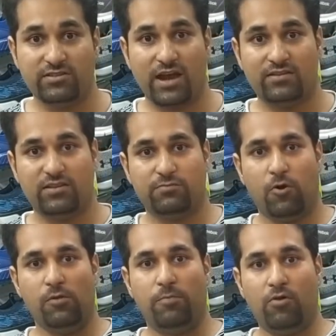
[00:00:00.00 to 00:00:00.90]
that this
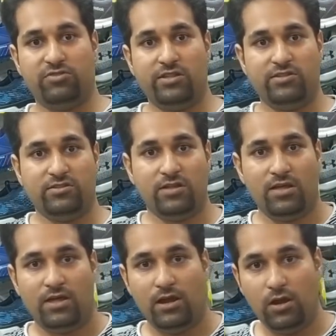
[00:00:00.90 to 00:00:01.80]
ball bounces
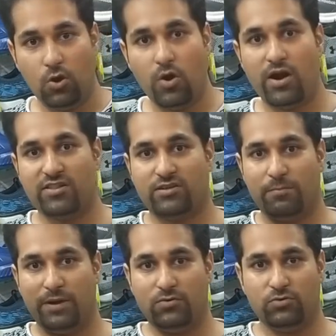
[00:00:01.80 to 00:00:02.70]
lower as
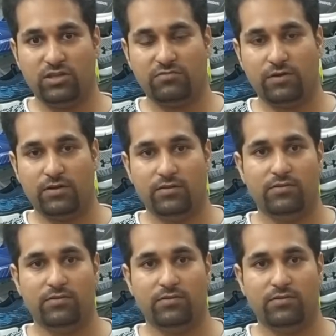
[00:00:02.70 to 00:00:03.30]
compared to this one?